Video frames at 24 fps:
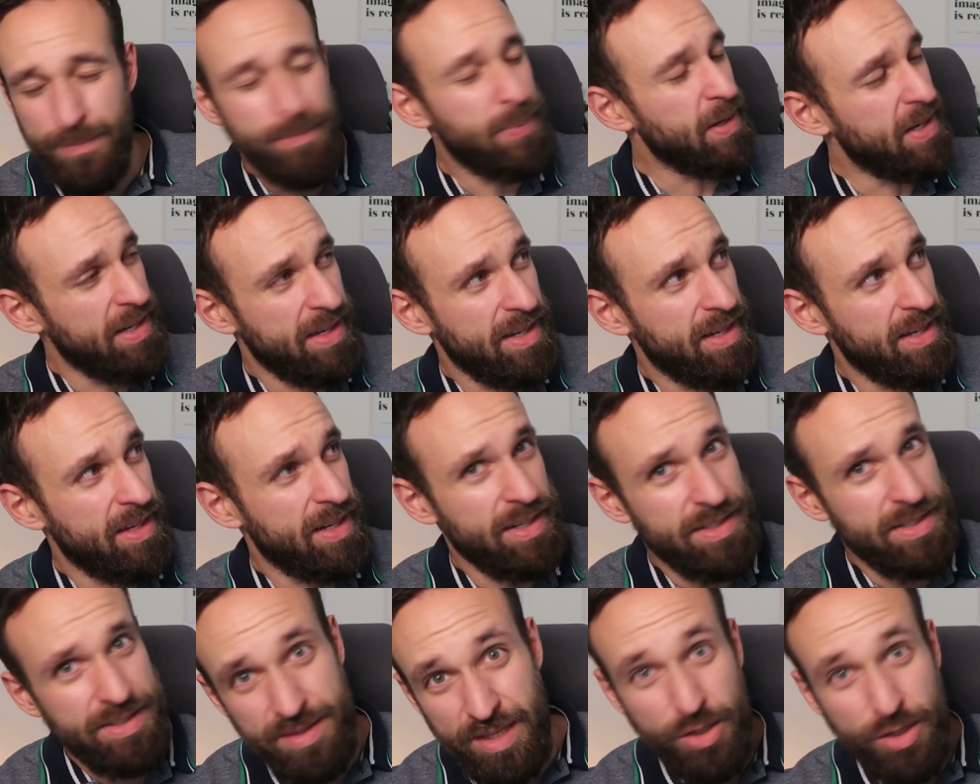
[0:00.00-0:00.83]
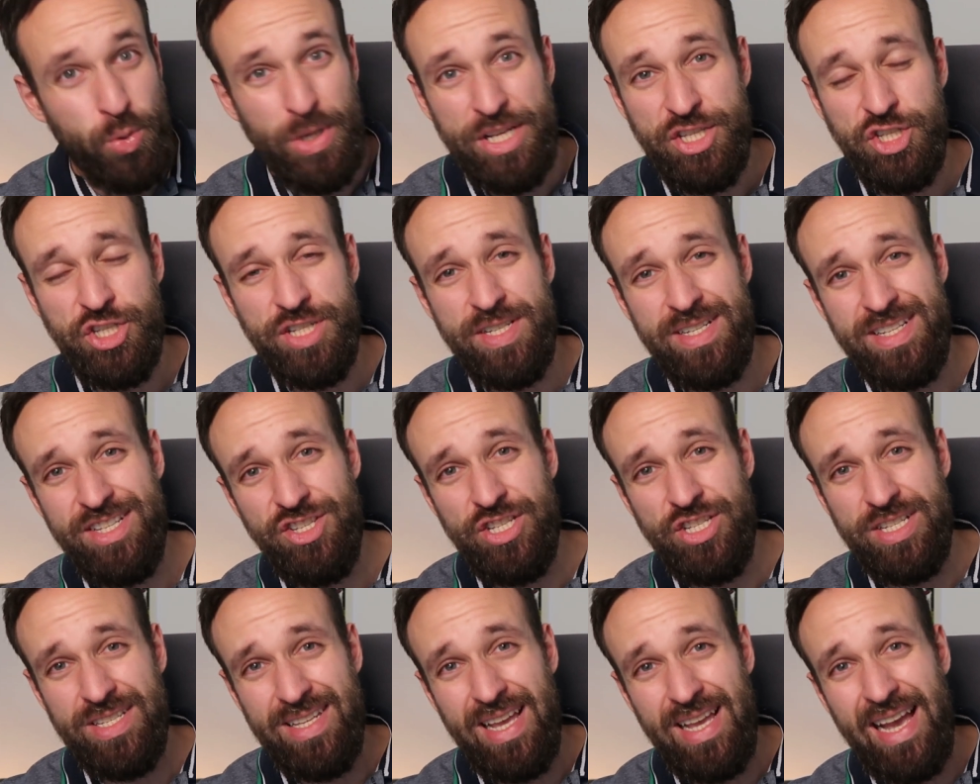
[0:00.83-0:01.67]
But the question is
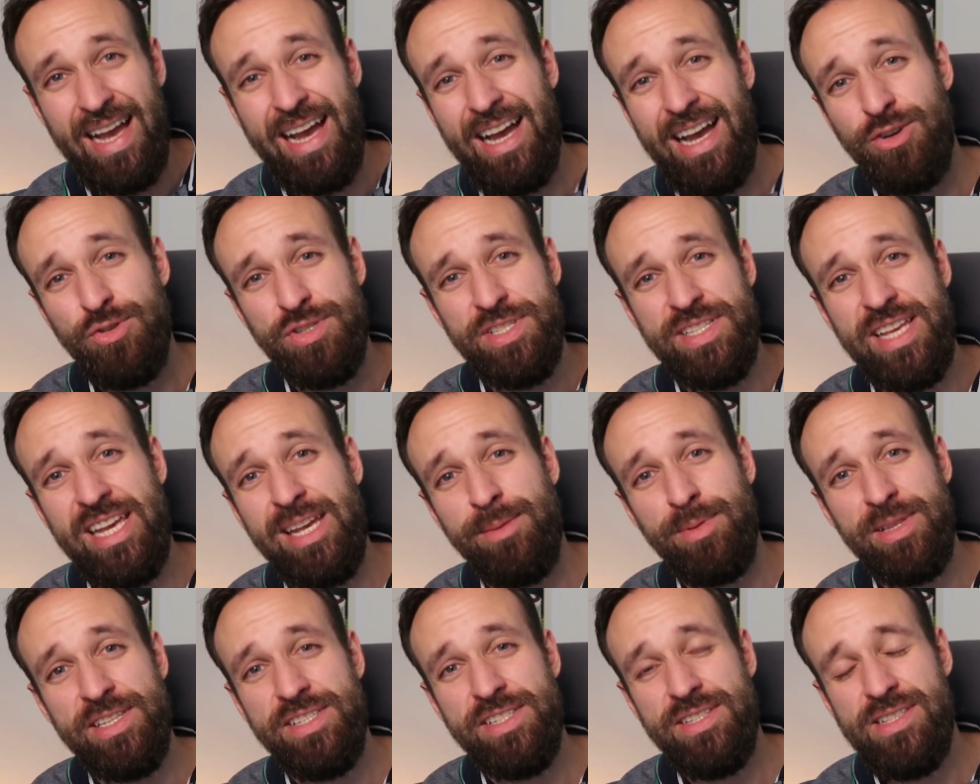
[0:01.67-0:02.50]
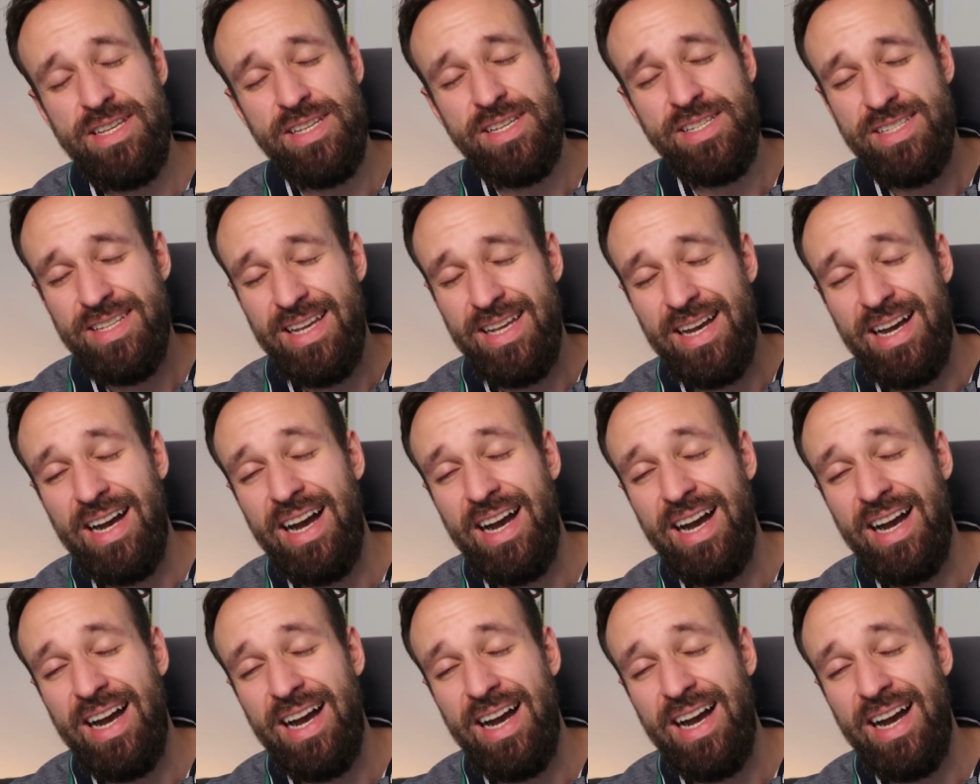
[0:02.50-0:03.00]
just how stable is this?